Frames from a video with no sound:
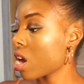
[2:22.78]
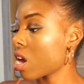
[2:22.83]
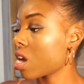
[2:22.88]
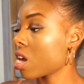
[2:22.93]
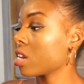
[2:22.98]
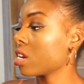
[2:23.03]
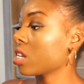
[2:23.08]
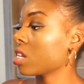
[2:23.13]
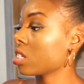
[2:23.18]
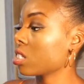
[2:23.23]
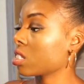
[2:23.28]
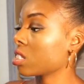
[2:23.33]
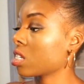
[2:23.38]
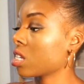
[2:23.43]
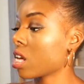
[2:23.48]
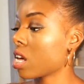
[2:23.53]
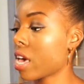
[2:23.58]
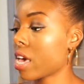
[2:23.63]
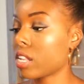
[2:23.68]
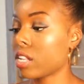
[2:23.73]
And
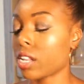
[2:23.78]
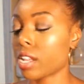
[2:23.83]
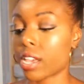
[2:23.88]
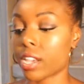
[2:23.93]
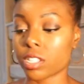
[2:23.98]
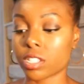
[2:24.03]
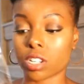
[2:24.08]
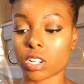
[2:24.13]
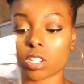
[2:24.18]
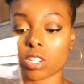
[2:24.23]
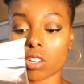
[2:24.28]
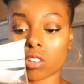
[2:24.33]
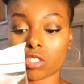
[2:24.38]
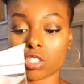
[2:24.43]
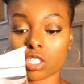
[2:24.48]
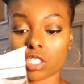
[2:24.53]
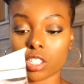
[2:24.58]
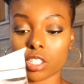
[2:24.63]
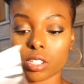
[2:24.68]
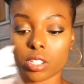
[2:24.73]
it's a lace
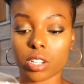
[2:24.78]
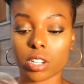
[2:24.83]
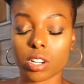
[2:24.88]
closure.